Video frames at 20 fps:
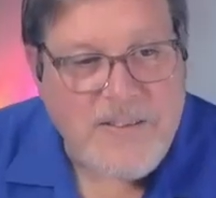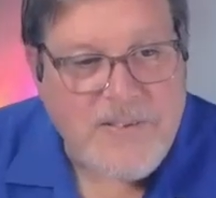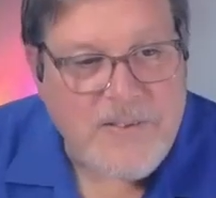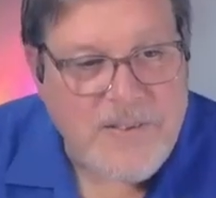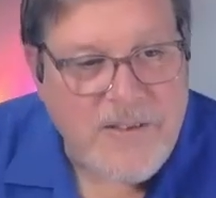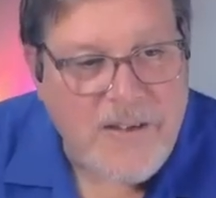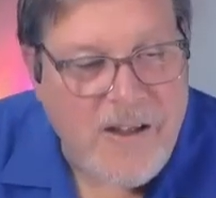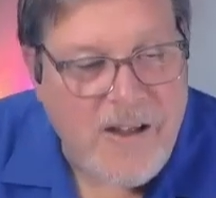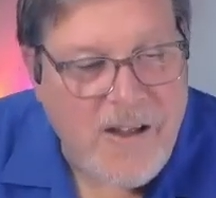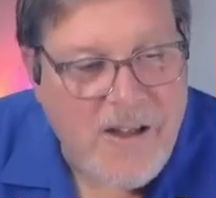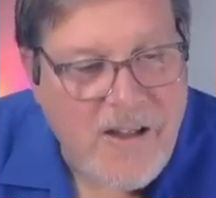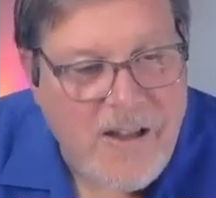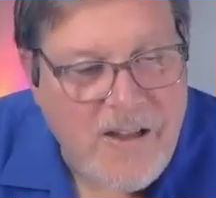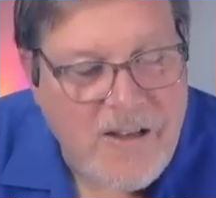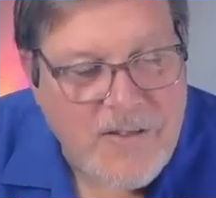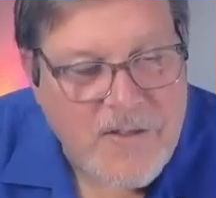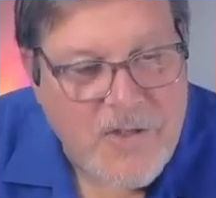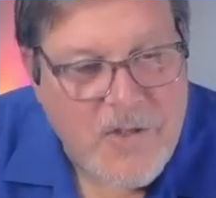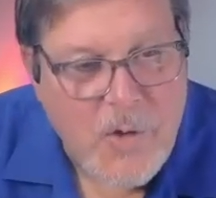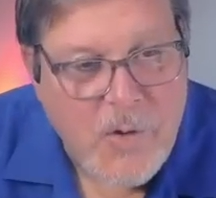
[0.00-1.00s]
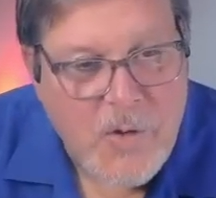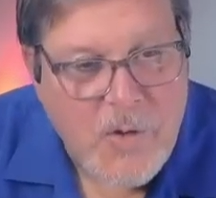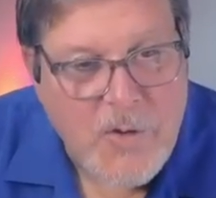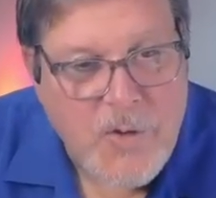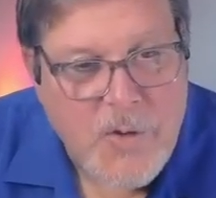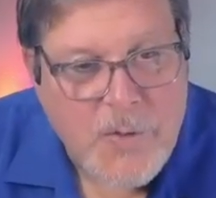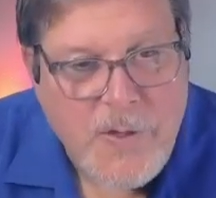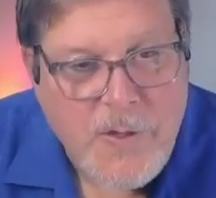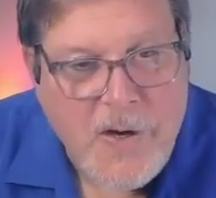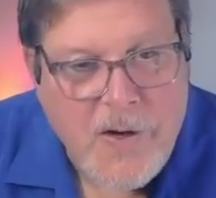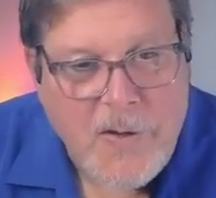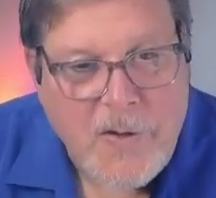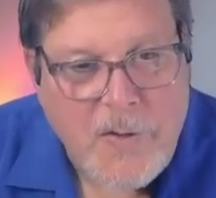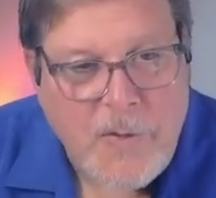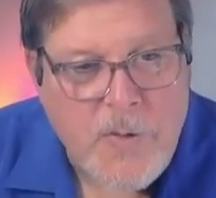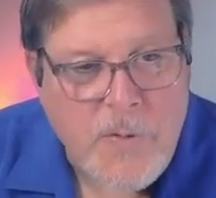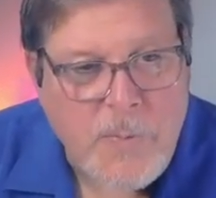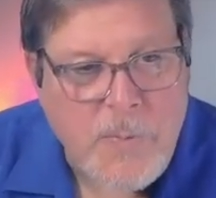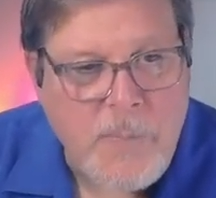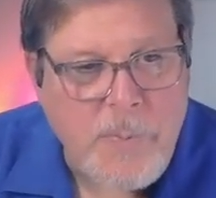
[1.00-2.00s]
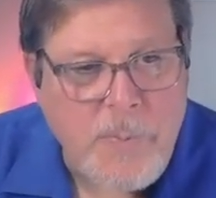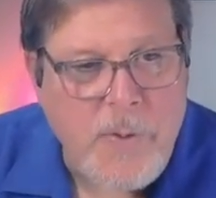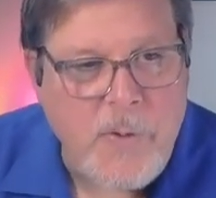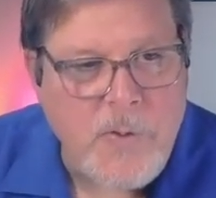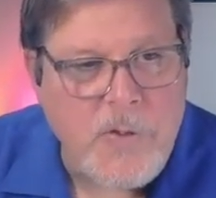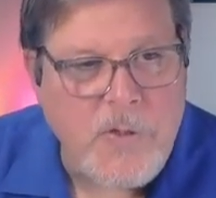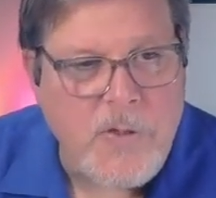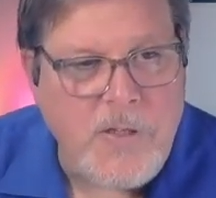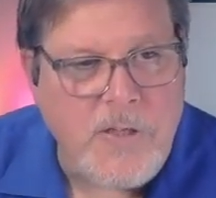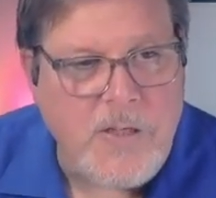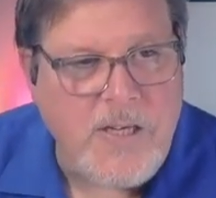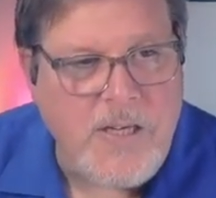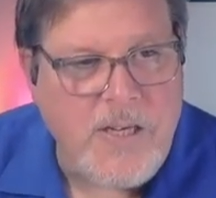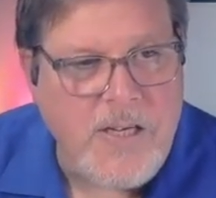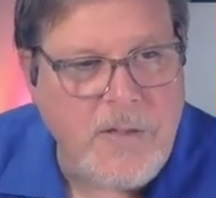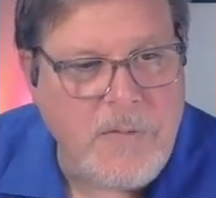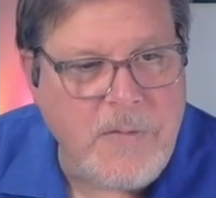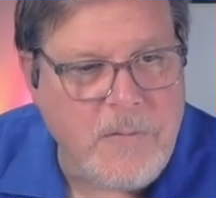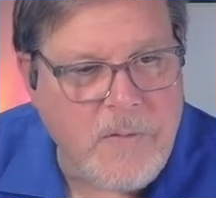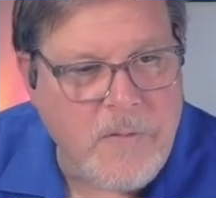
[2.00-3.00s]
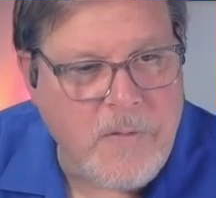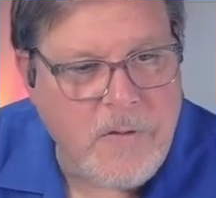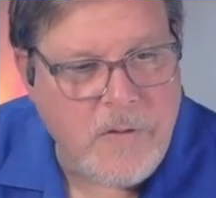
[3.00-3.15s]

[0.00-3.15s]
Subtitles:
So those three articles will be posted again.